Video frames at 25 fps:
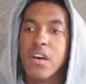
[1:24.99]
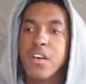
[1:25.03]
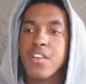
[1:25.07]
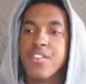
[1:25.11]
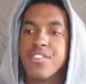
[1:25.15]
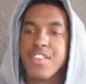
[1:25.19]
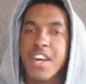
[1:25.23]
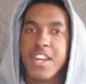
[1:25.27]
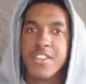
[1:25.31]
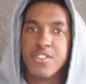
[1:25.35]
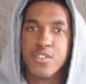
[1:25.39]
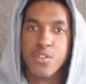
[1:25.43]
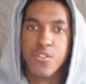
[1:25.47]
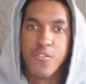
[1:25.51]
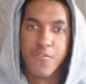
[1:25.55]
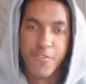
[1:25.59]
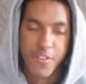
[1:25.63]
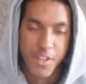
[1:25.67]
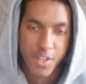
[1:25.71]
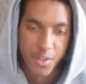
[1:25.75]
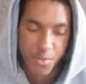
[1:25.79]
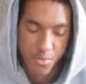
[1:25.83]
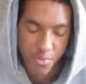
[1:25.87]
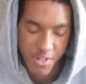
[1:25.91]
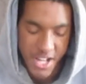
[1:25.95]
Stay tuned for
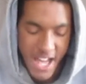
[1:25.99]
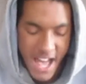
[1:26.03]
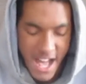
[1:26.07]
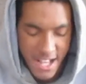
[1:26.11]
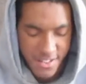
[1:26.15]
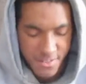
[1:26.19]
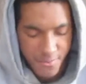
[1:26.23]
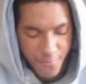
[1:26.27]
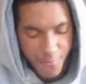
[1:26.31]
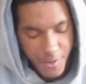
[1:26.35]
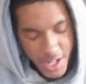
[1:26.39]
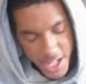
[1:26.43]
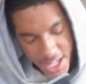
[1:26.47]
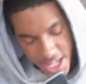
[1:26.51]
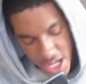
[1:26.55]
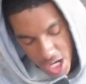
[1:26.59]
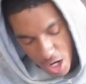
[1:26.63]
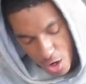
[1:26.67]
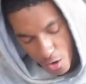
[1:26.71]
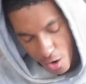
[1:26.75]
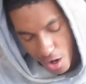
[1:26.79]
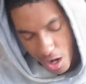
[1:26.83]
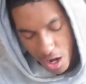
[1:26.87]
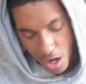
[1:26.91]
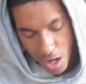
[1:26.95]
this reaction
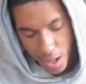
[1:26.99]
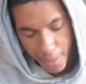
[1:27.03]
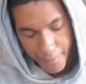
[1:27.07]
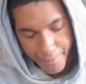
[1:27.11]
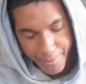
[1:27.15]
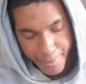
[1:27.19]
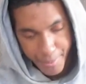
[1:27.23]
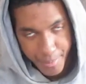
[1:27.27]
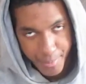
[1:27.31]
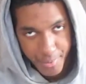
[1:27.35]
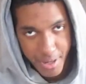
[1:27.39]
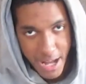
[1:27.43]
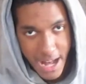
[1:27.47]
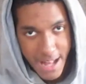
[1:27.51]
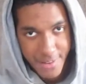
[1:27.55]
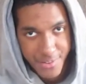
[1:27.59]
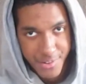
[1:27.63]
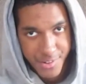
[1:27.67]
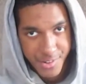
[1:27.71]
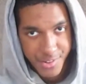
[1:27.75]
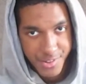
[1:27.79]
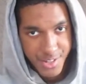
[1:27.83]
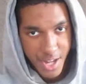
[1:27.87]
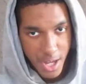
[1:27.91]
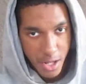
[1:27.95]
video. Subscribe to
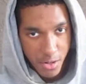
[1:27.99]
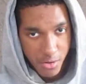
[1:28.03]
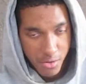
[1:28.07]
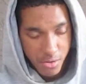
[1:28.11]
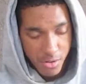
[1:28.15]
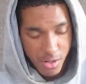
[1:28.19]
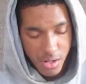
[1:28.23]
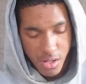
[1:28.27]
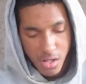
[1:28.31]
the channel.